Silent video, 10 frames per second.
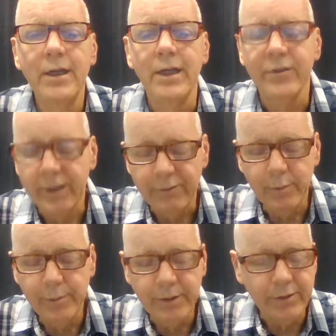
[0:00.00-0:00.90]
Got several
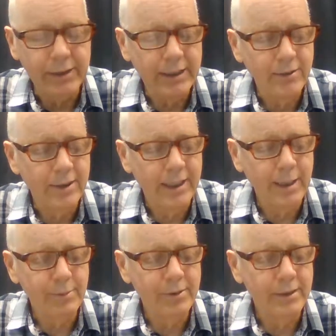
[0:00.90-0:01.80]
books out on
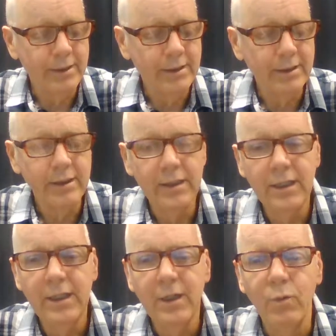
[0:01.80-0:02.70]
Amazon.
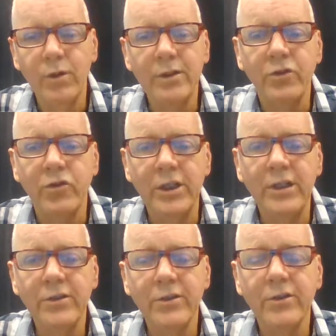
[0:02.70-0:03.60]
One's
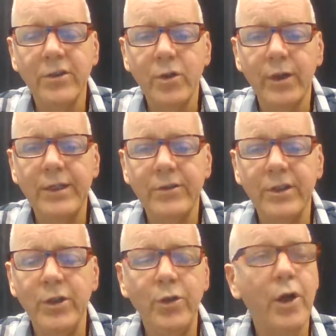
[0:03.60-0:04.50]
Jesus, Christ
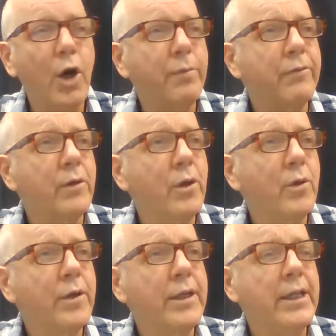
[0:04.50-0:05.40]
in You, the Hope of
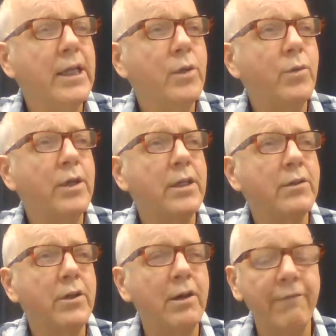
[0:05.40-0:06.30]
Glory, and the other one
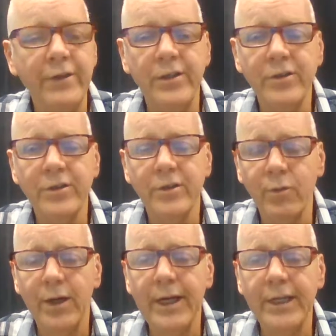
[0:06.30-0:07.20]
is called Visions
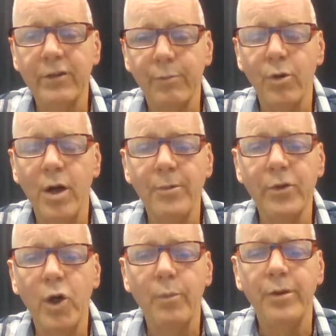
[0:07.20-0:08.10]
and Writings of
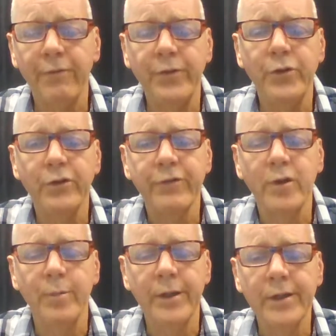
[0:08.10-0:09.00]
Promise, Hope, and a Future for
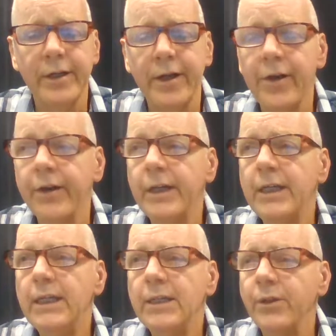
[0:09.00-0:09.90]
America.
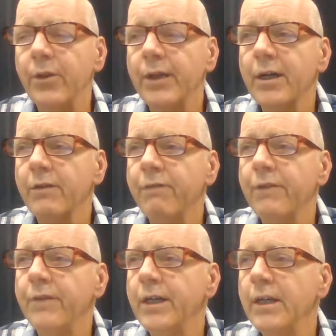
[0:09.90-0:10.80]

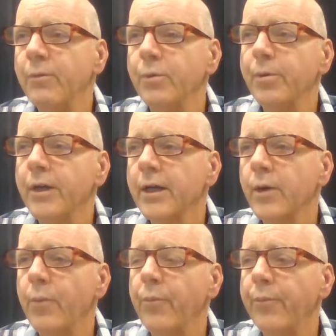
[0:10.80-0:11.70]
2015 was put
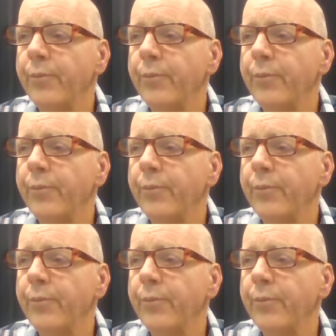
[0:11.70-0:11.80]
out.